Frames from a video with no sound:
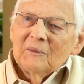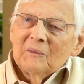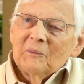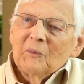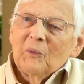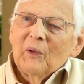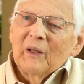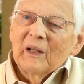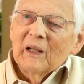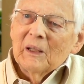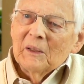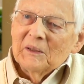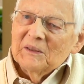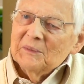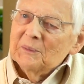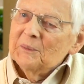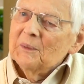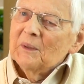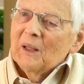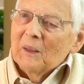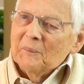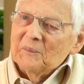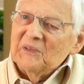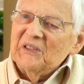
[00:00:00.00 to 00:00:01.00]
when I,
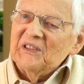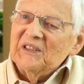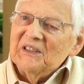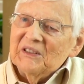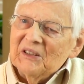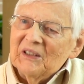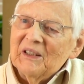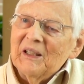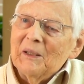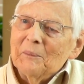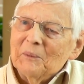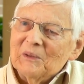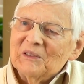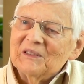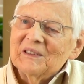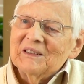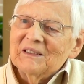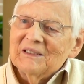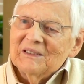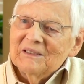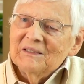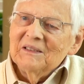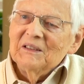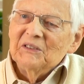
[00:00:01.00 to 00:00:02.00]
I'm still able
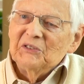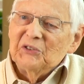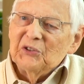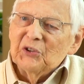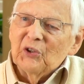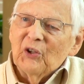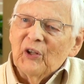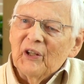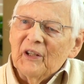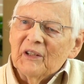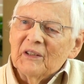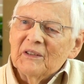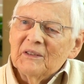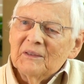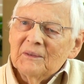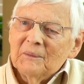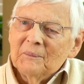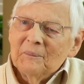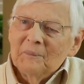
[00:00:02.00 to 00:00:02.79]
to enjoy it.